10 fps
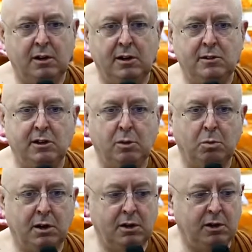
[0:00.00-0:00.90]
He said,
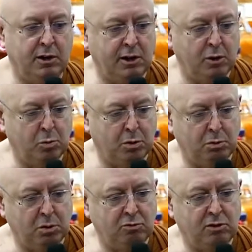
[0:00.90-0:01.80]
one day we
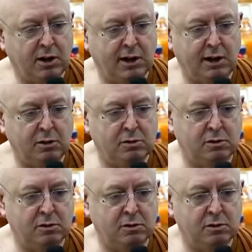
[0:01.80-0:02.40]
will run out